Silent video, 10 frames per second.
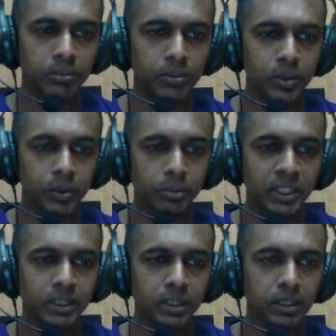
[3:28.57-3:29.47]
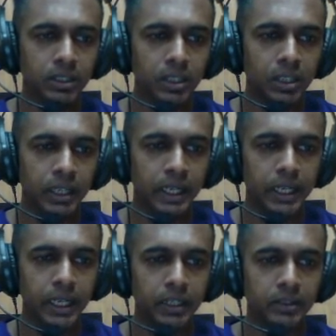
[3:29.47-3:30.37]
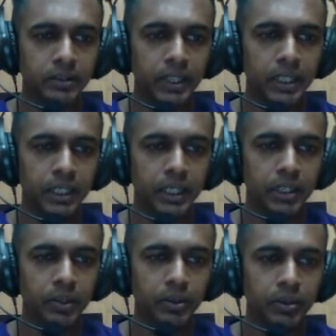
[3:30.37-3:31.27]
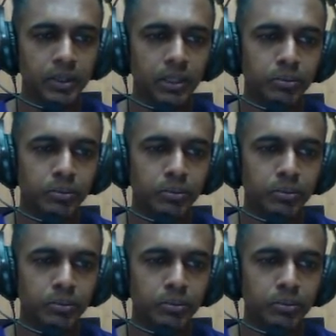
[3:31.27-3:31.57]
automation, and training and tutorial,